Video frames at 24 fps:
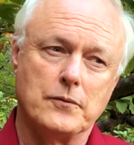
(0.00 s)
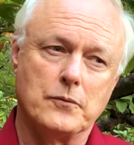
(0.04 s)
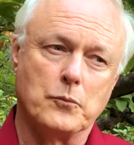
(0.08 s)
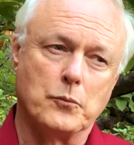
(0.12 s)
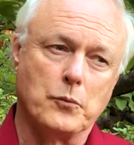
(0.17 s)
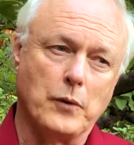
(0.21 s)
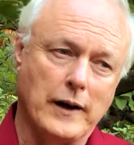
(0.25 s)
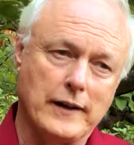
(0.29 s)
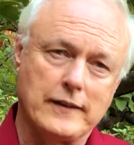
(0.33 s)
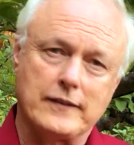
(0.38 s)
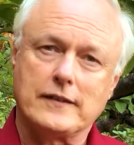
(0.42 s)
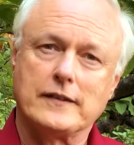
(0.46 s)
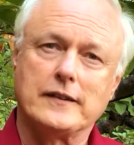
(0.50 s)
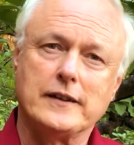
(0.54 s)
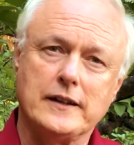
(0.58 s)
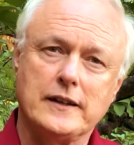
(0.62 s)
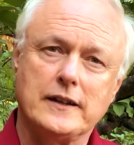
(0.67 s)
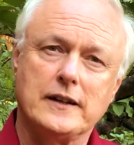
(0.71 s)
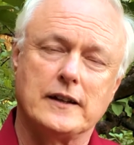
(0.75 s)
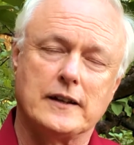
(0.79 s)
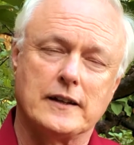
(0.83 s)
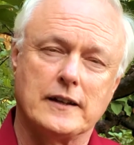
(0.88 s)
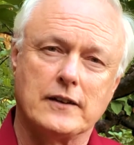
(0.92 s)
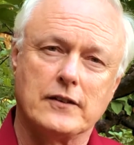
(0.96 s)

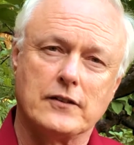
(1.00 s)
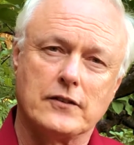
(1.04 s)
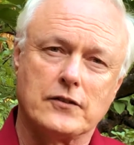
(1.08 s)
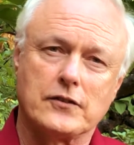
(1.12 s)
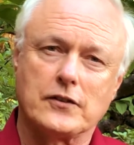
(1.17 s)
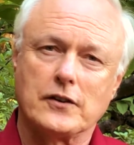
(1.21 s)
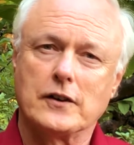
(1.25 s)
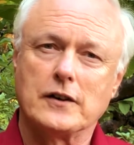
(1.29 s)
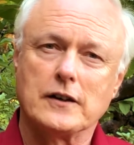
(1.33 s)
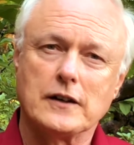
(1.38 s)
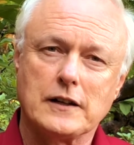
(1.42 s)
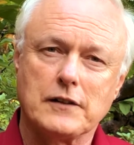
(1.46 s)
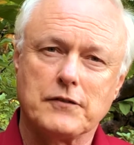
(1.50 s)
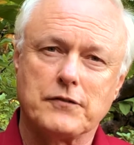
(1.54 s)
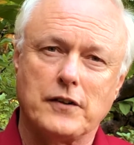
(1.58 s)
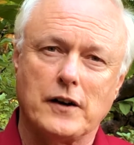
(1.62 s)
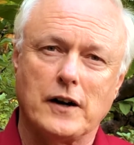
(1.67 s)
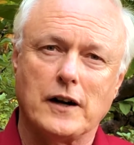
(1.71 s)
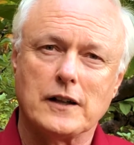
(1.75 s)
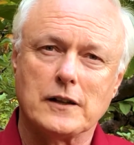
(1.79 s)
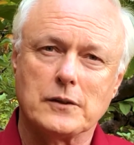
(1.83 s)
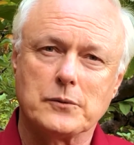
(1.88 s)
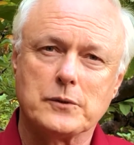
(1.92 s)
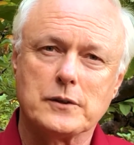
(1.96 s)
Wesley and his early
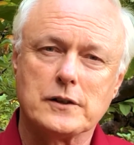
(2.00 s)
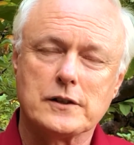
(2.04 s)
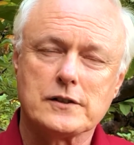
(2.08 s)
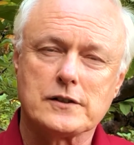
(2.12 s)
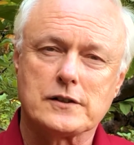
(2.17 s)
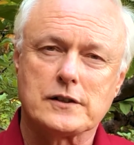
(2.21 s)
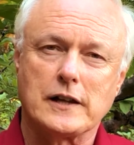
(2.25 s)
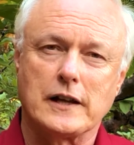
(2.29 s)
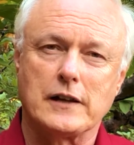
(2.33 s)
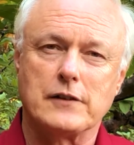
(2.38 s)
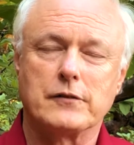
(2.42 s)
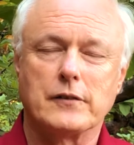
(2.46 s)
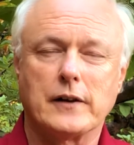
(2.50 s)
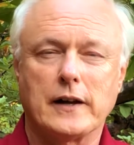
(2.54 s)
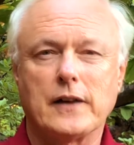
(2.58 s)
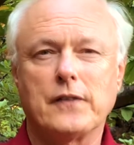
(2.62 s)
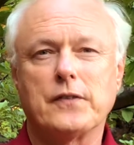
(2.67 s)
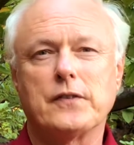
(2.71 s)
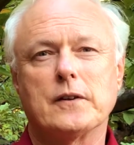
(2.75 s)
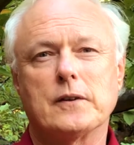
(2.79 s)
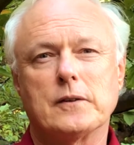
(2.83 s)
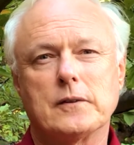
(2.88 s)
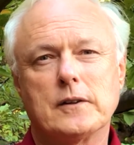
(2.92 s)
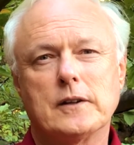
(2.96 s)
followers had
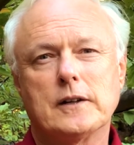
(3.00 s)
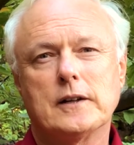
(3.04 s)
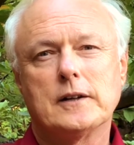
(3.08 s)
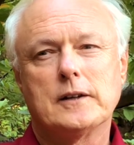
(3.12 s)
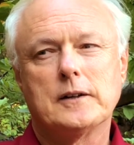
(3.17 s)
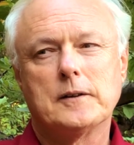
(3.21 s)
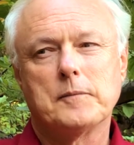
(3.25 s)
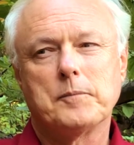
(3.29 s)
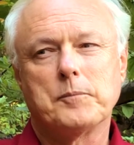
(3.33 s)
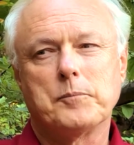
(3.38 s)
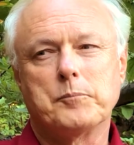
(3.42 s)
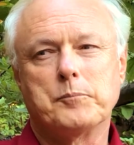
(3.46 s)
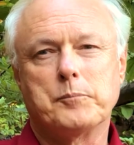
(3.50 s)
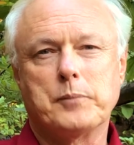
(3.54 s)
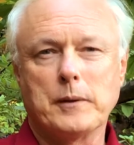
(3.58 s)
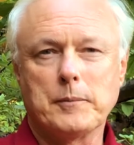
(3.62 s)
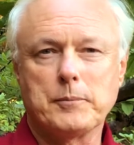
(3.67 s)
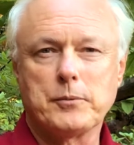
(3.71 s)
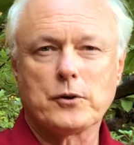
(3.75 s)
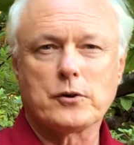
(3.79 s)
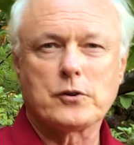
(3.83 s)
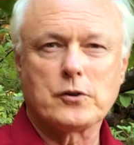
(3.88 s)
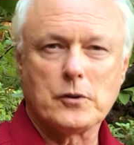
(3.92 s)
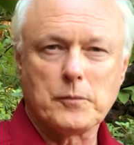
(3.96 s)
read the
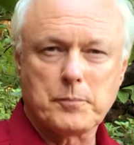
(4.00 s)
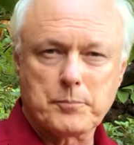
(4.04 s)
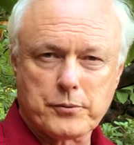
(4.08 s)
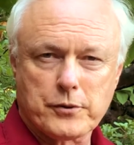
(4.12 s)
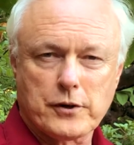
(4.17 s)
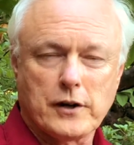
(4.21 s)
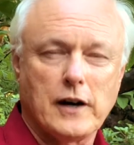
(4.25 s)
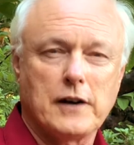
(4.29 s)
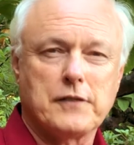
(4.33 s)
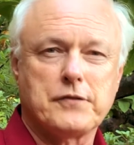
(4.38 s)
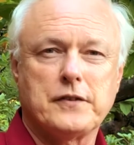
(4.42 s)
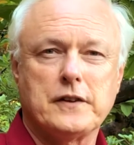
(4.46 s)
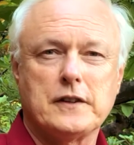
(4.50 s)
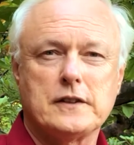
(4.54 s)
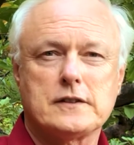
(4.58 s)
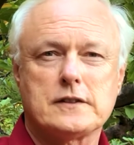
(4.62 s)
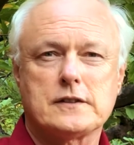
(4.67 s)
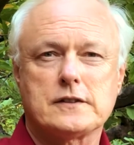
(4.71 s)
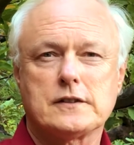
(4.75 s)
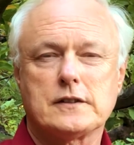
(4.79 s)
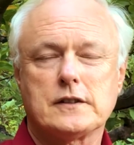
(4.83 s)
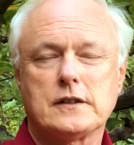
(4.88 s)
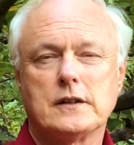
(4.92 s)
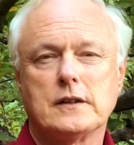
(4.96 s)
biblical
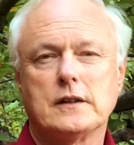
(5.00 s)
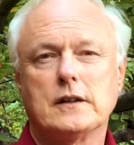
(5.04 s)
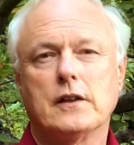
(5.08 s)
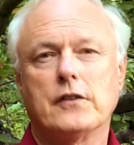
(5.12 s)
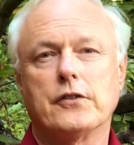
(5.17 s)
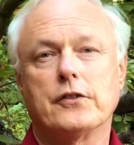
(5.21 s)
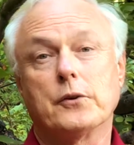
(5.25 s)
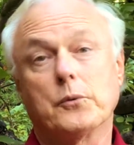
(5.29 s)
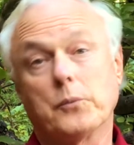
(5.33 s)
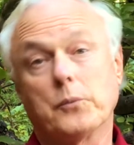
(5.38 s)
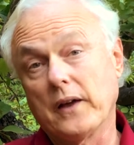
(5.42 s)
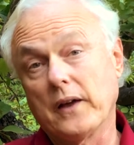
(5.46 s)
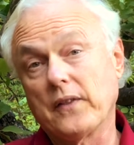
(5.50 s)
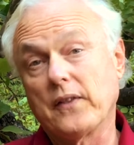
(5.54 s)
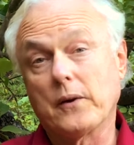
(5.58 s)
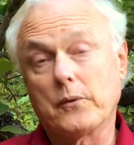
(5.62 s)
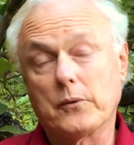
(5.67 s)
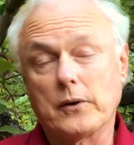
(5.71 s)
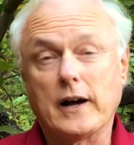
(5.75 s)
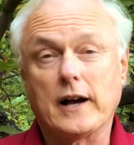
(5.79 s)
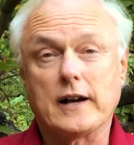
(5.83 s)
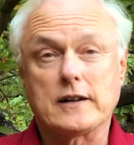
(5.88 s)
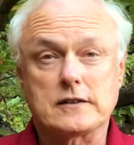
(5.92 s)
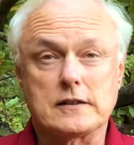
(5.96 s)
prophets the they
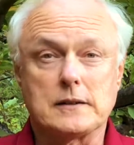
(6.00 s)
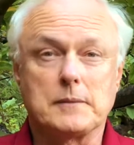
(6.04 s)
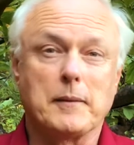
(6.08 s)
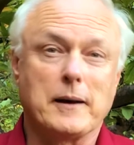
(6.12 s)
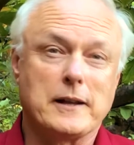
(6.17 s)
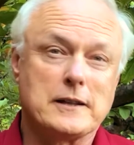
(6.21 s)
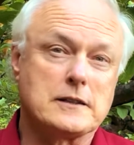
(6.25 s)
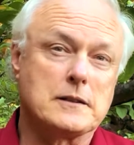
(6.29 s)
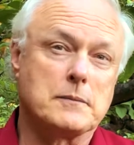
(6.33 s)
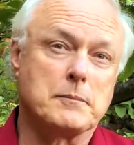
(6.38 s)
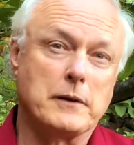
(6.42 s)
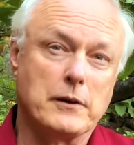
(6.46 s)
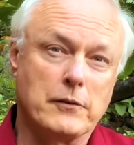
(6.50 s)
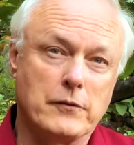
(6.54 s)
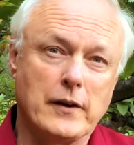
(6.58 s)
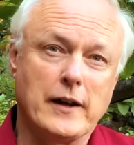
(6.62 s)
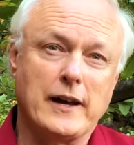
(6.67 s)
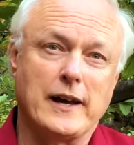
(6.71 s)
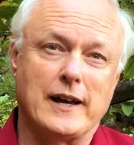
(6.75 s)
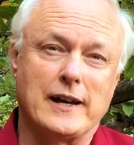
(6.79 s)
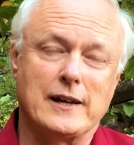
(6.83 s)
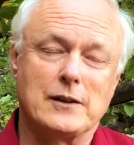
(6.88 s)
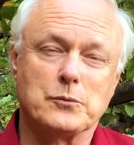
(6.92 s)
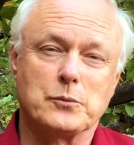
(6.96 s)
were actually meant to be
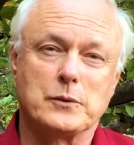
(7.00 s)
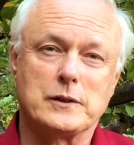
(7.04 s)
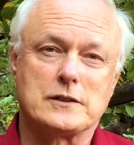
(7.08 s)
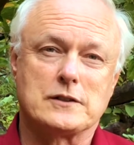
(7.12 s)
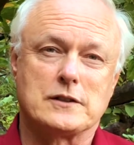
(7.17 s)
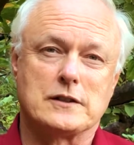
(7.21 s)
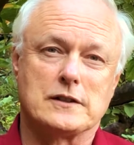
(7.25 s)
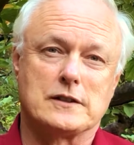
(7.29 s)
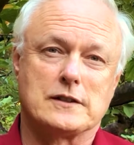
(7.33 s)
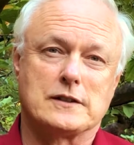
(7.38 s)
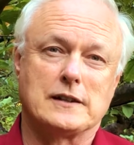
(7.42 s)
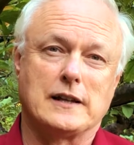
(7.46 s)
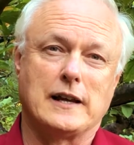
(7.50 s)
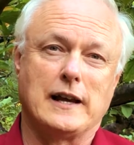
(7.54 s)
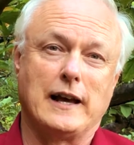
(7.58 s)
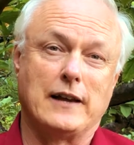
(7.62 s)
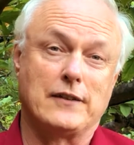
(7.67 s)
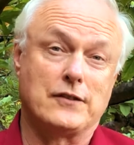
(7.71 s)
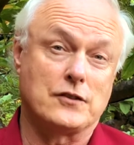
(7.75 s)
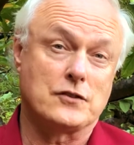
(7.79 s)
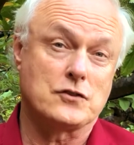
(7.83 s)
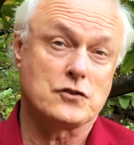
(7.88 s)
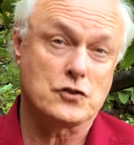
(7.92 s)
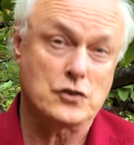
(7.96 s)
read, which is
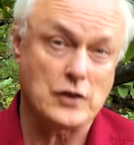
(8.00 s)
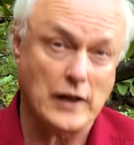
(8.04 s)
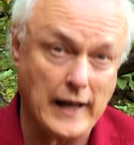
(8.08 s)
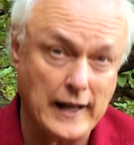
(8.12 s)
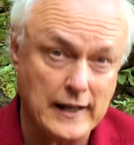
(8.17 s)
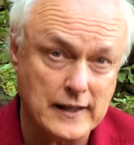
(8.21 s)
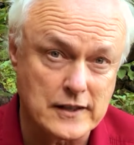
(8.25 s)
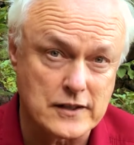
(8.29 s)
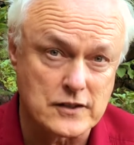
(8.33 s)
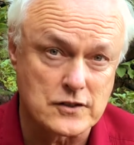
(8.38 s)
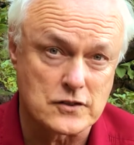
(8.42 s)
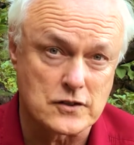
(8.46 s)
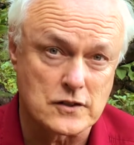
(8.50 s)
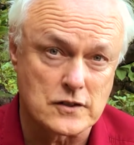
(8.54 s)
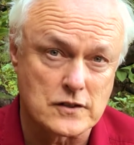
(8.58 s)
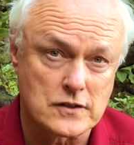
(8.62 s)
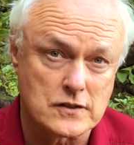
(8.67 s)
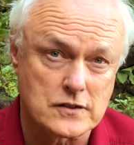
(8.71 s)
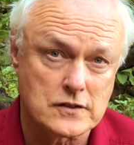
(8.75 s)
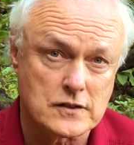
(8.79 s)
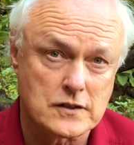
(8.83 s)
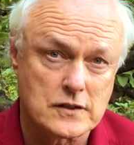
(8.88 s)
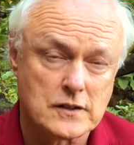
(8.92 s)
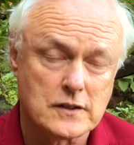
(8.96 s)
as
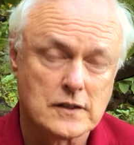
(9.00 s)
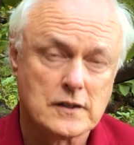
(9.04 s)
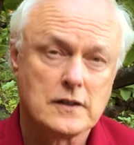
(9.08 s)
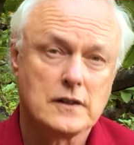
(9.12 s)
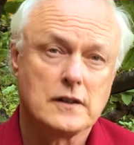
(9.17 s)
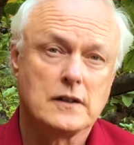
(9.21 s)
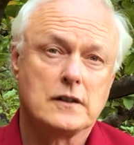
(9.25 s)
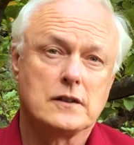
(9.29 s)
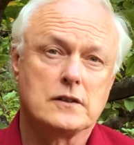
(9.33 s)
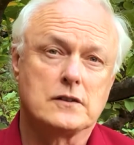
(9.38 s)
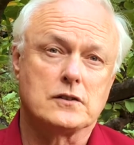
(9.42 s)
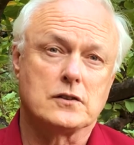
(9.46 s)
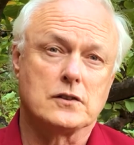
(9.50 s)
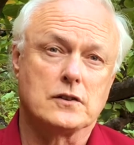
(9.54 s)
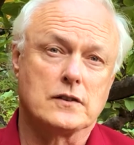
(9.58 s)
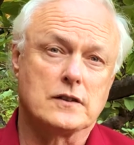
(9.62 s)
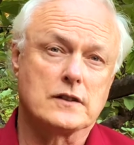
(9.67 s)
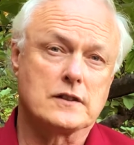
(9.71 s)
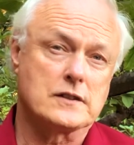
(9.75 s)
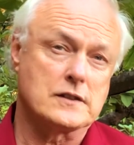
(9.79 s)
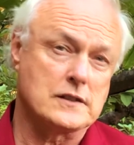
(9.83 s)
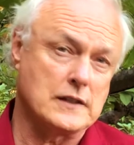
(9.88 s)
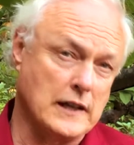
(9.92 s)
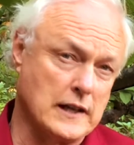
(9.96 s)
challenges to the
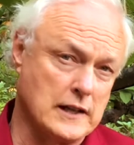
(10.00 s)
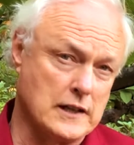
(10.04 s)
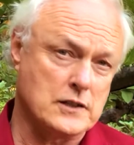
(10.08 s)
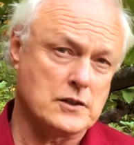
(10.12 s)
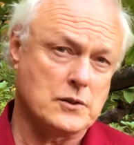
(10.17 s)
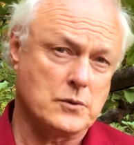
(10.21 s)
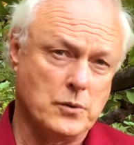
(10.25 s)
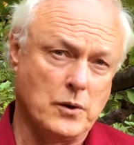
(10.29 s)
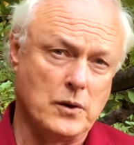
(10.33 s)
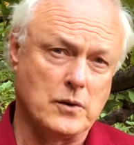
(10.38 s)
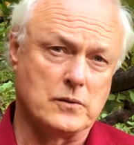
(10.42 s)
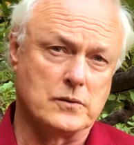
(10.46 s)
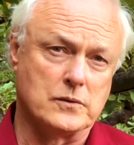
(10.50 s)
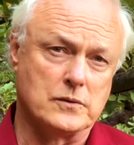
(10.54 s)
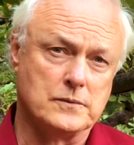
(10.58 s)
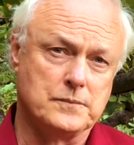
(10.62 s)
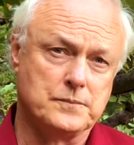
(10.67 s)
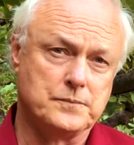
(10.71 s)
status quo,